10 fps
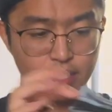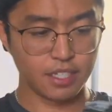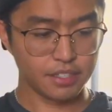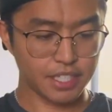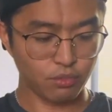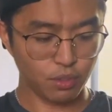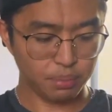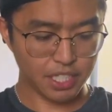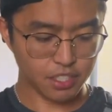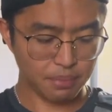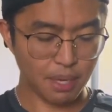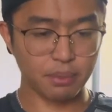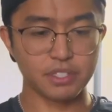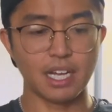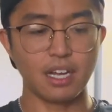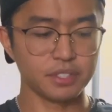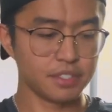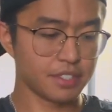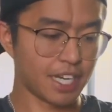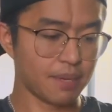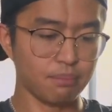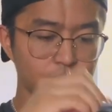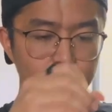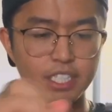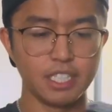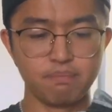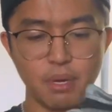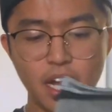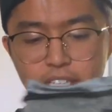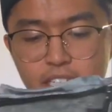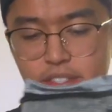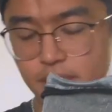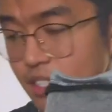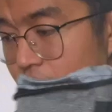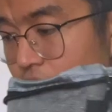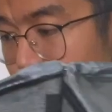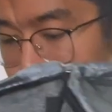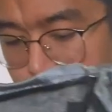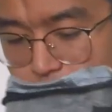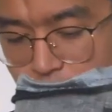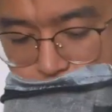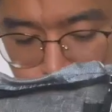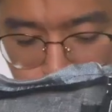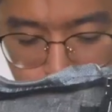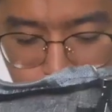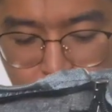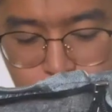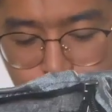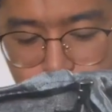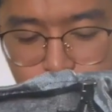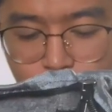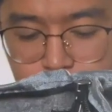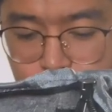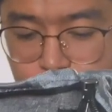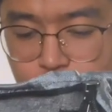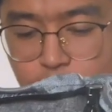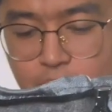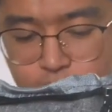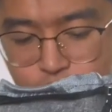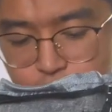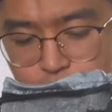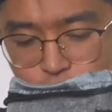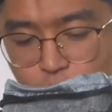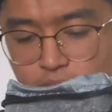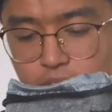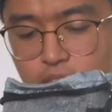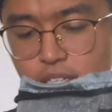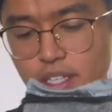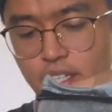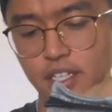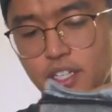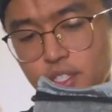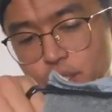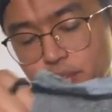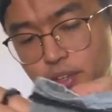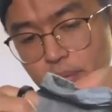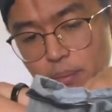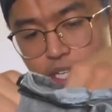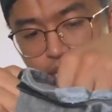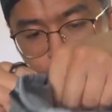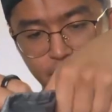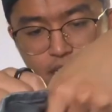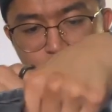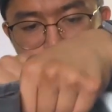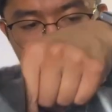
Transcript: is that we'll place our paper towels inside the pockets of this bag to make sure that the contents of that bag don't get wet. So we have paper towel in there.